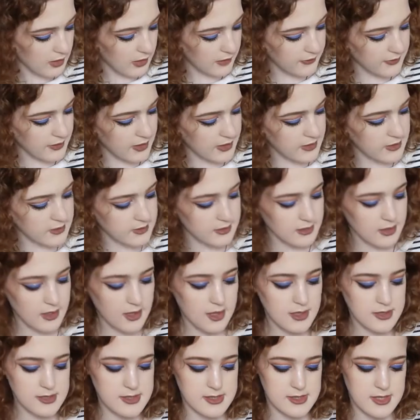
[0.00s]
And then the
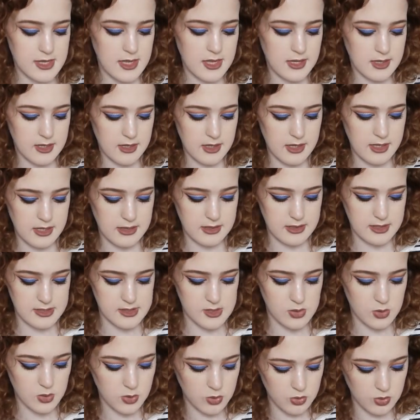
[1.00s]
last thing in this
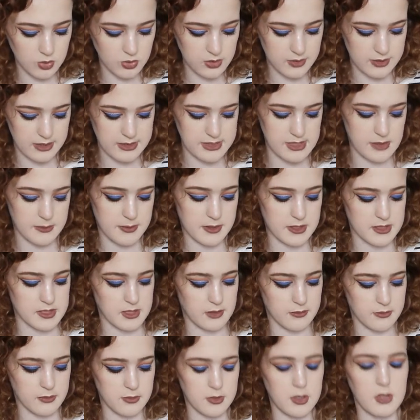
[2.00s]
haul that I picked
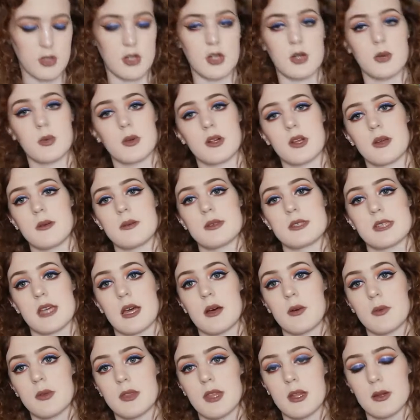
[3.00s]
up from New Look when I was
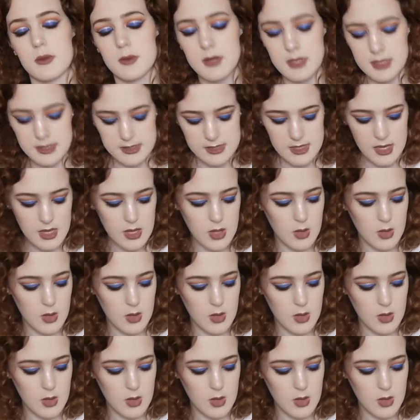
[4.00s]
out with Eloise